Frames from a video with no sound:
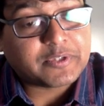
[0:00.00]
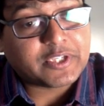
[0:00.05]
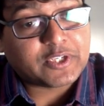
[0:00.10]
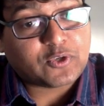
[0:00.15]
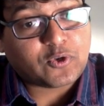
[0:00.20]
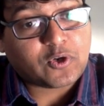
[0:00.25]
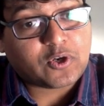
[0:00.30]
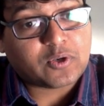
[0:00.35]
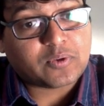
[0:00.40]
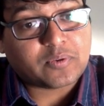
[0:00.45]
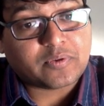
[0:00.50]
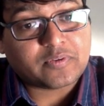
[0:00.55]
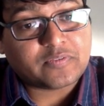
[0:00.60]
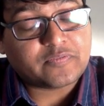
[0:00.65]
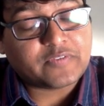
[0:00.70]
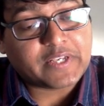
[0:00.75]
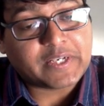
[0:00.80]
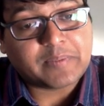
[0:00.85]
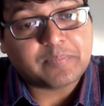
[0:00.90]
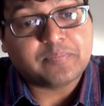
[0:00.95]
They talk
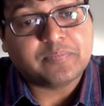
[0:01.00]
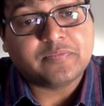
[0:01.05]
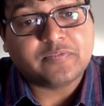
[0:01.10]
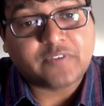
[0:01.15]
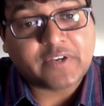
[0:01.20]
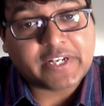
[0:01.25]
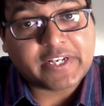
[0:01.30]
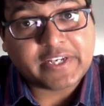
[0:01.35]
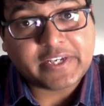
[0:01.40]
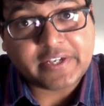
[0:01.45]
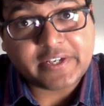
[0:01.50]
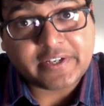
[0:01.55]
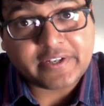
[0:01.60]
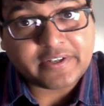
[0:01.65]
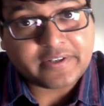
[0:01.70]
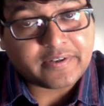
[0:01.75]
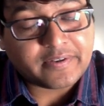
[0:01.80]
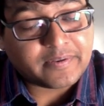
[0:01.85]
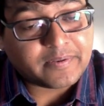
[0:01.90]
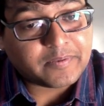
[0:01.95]
very, very,
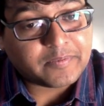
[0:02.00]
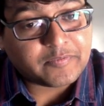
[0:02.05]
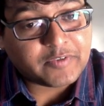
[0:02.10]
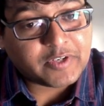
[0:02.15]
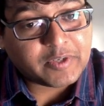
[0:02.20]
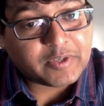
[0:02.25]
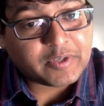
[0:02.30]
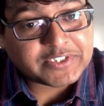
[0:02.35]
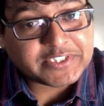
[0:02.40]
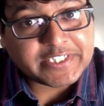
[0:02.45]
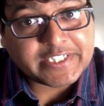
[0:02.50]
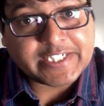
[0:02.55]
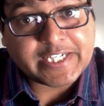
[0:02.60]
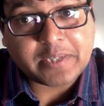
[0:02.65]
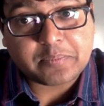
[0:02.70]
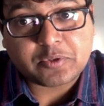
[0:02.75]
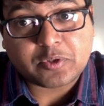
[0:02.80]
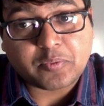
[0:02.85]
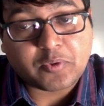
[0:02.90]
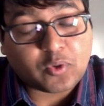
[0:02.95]
uh, very much in
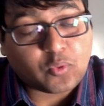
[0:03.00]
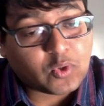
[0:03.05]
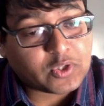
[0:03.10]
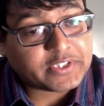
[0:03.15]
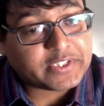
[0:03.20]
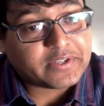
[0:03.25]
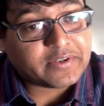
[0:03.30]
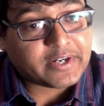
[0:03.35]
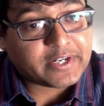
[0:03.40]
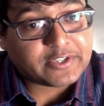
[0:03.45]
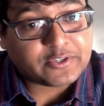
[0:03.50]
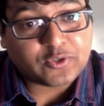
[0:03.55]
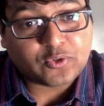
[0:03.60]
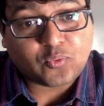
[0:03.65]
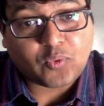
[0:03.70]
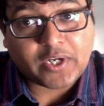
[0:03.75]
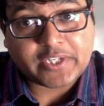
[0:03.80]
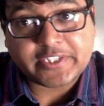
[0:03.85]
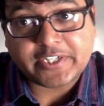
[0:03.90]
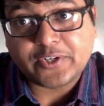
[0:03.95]
depth about what they're trying to
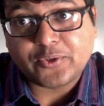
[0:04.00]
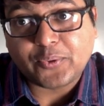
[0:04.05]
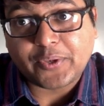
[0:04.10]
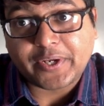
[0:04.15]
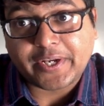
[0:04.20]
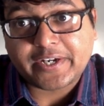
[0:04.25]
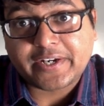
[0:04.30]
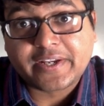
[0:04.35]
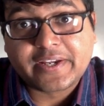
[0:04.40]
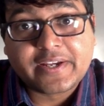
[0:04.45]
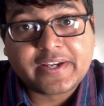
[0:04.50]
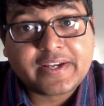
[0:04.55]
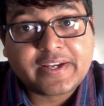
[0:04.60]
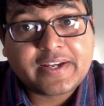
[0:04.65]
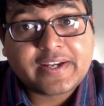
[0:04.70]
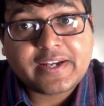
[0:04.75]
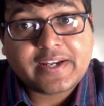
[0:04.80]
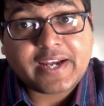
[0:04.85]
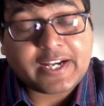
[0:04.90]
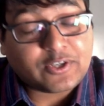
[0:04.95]
do, why they're doing it.
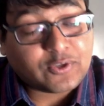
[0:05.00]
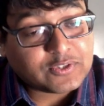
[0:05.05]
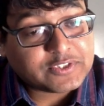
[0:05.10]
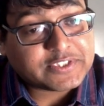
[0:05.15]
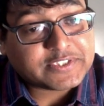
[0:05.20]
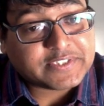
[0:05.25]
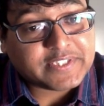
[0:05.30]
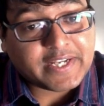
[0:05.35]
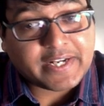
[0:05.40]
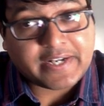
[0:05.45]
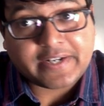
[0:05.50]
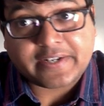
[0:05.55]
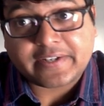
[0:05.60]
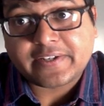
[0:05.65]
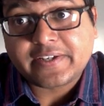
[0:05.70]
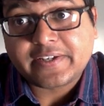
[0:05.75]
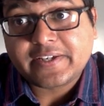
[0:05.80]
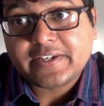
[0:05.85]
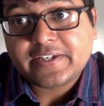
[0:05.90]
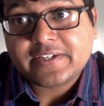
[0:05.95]
And not just that,
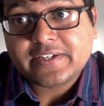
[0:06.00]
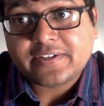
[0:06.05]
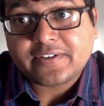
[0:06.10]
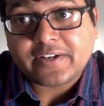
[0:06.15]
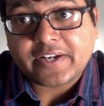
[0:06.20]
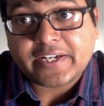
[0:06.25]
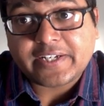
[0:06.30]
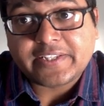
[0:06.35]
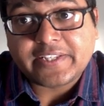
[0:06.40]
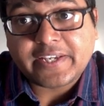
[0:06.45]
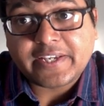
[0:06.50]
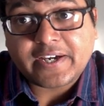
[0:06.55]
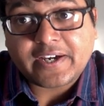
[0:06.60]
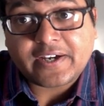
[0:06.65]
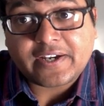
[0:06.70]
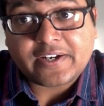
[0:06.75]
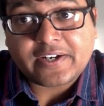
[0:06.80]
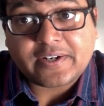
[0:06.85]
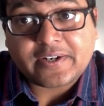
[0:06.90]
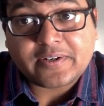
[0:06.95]
right? They
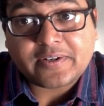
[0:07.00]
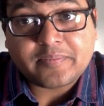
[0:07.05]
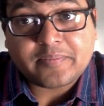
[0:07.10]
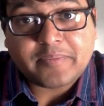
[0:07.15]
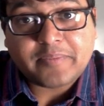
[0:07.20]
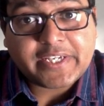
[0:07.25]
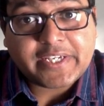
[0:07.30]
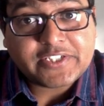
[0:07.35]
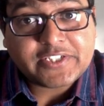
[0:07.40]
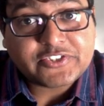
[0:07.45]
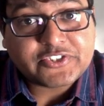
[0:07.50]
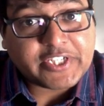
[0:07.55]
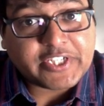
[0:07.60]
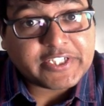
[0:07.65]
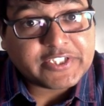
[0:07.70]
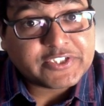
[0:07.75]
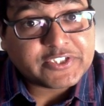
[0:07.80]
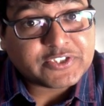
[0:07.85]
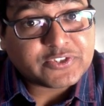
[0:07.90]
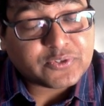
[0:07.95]
are making
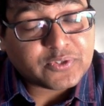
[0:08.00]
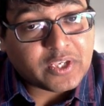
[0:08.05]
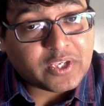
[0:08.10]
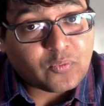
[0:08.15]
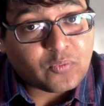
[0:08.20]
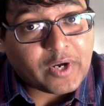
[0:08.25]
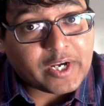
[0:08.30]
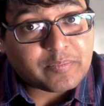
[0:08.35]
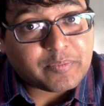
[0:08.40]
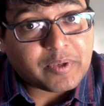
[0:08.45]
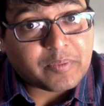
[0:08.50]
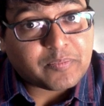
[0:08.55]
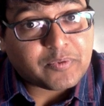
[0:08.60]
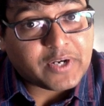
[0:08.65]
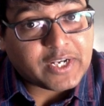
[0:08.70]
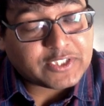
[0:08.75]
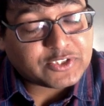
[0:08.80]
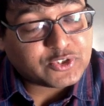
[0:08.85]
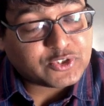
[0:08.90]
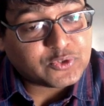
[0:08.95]
changes to their white
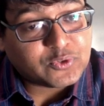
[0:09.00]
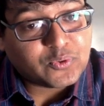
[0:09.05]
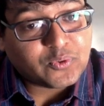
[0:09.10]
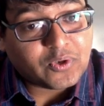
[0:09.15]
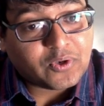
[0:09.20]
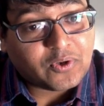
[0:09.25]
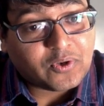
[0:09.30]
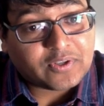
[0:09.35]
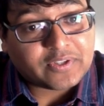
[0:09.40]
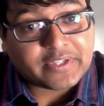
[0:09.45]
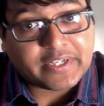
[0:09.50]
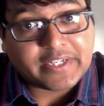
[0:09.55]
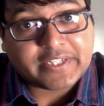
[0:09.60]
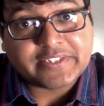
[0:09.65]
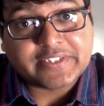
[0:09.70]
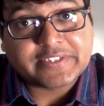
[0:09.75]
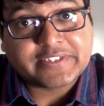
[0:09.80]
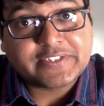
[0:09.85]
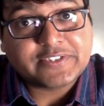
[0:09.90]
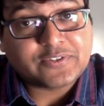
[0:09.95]
paper as you go along,
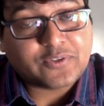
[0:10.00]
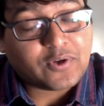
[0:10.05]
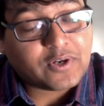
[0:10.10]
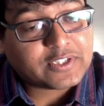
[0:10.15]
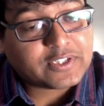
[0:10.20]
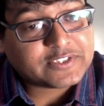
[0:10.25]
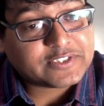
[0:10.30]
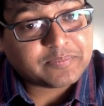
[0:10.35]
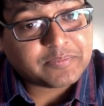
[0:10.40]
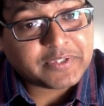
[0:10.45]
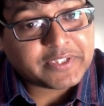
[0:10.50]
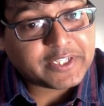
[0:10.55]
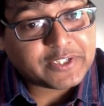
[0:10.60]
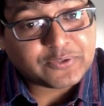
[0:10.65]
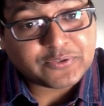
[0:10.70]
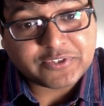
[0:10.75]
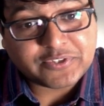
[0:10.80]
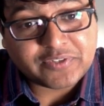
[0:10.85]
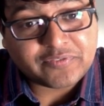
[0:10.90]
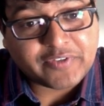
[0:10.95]
right? This is not something
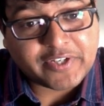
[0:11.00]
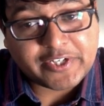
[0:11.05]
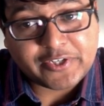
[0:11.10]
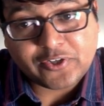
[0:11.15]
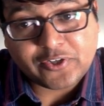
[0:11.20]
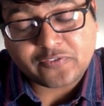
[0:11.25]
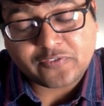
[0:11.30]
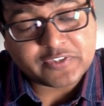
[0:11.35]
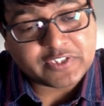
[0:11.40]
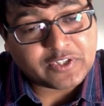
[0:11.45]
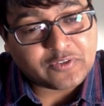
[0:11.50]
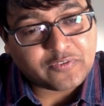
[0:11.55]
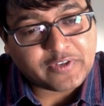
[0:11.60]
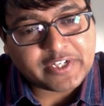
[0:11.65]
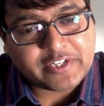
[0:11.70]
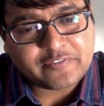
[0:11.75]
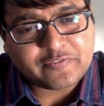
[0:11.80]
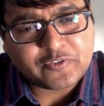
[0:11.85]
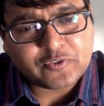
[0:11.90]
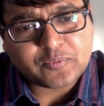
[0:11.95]
that you see very often. There are
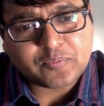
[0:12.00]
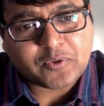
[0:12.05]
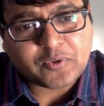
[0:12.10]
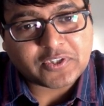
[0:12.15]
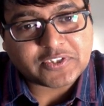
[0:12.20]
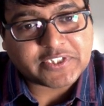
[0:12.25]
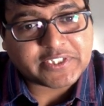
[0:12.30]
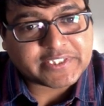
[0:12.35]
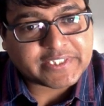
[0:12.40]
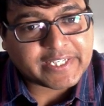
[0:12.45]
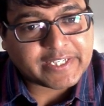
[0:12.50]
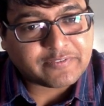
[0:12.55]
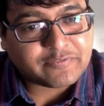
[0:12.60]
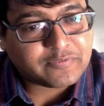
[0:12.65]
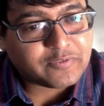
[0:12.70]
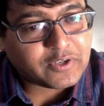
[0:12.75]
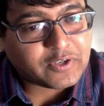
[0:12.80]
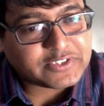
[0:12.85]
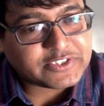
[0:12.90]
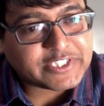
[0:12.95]
very few projects like
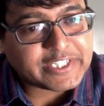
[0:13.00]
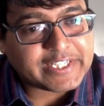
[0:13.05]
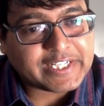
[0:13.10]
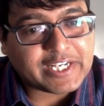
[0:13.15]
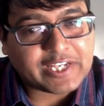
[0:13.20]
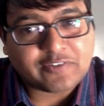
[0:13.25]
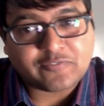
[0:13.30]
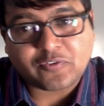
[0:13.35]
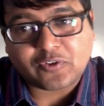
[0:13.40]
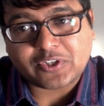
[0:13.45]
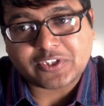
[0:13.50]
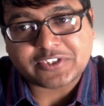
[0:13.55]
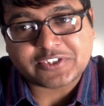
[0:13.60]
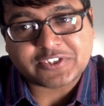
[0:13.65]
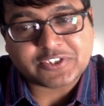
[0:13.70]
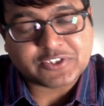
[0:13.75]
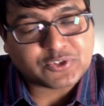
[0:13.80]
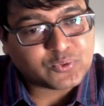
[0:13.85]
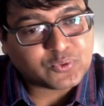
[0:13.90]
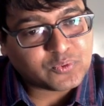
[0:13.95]
for Chainlink, for
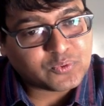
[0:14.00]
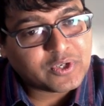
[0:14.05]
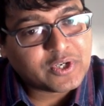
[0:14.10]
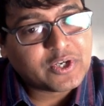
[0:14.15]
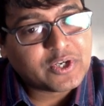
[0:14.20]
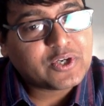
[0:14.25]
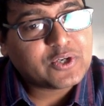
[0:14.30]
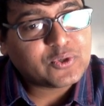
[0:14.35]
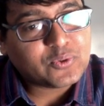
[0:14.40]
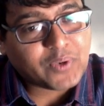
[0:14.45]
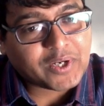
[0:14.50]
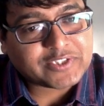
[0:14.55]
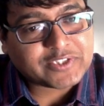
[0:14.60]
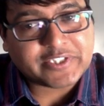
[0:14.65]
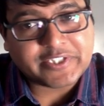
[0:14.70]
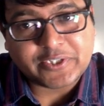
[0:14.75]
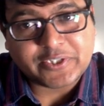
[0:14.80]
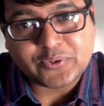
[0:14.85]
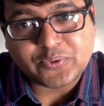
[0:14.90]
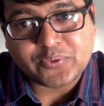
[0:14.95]
instance, who, who
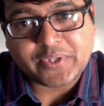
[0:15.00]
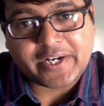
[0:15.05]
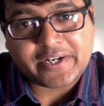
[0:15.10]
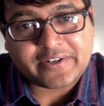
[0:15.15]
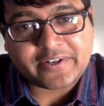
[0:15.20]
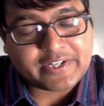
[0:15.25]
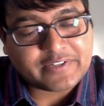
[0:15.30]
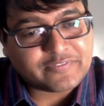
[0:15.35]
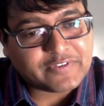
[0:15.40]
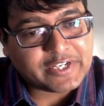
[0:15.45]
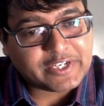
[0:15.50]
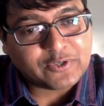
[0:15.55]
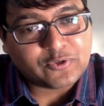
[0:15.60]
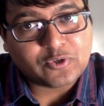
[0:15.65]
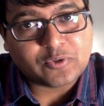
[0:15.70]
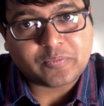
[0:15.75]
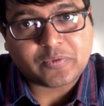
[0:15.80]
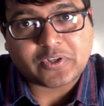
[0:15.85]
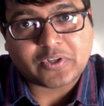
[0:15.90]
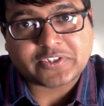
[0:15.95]
actually do that, right? Very
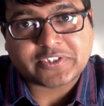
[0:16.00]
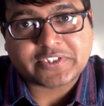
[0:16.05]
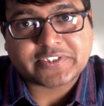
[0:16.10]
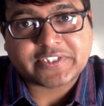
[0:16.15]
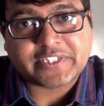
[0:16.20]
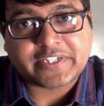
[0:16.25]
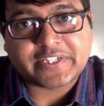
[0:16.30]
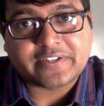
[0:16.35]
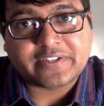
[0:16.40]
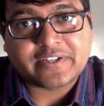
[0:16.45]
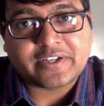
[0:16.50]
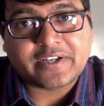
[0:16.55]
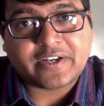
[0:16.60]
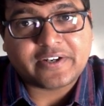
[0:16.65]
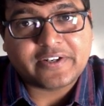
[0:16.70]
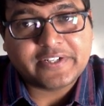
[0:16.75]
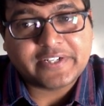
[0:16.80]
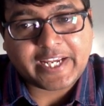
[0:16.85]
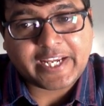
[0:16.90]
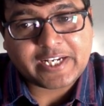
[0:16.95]
good projects. And one
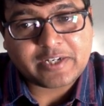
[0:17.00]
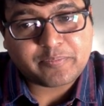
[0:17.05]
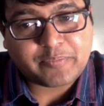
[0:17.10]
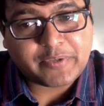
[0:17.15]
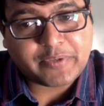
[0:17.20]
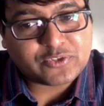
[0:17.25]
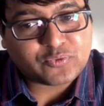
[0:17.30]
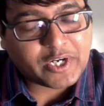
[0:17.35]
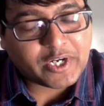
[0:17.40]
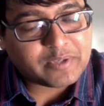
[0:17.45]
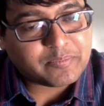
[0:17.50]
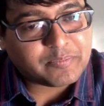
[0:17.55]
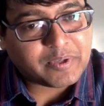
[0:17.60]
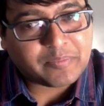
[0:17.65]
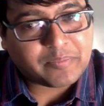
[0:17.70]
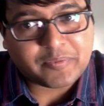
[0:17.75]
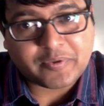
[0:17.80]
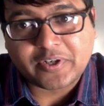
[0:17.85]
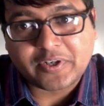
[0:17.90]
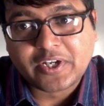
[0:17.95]
hundred nine page white
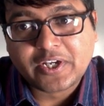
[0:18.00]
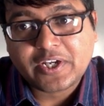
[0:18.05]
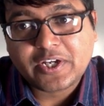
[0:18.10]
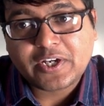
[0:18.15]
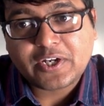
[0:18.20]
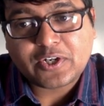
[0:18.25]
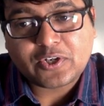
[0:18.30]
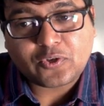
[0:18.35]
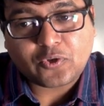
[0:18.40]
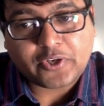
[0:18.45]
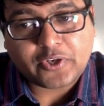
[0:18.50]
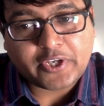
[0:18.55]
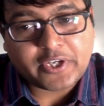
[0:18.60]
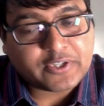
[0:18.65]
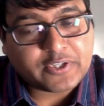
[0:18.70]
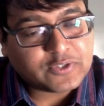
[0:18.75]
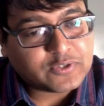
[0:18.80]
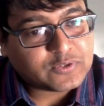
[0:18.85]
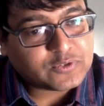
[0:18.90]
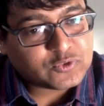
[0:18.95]
paper
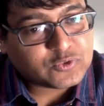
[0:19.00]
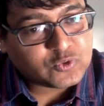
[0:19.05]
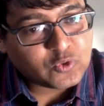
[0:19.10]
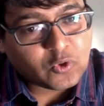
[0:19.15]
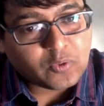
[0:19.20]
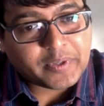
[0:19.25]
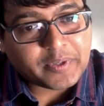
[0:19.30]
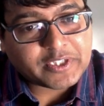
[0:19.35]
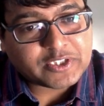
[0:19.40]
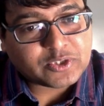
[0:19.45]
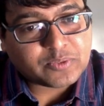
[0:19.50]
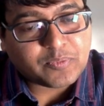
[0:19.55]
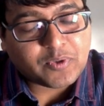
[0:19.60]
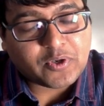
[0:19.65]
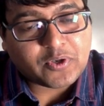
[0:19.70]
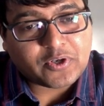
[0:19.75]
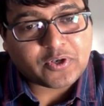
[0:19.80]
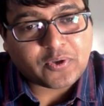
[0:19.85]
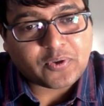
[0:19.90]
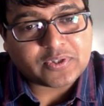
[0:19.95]
talking so much
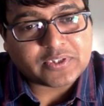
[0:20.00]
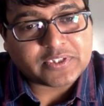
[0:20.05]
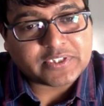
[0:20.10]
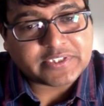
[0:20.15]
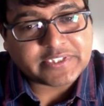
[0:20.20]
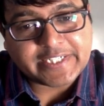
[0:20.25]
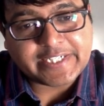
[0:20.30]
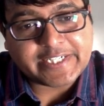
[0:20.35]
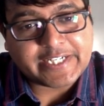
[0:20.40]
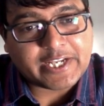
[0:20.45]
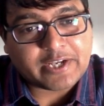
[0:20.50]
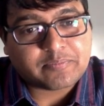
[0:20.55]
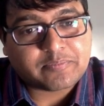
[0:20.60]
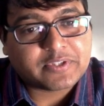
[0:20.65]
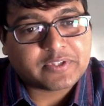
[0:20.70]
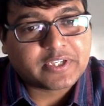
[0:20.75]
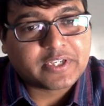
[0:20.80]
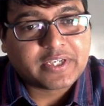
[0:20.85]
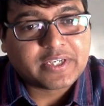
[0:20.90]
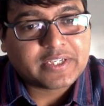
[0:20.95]
about all this in
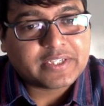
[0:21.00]
depth.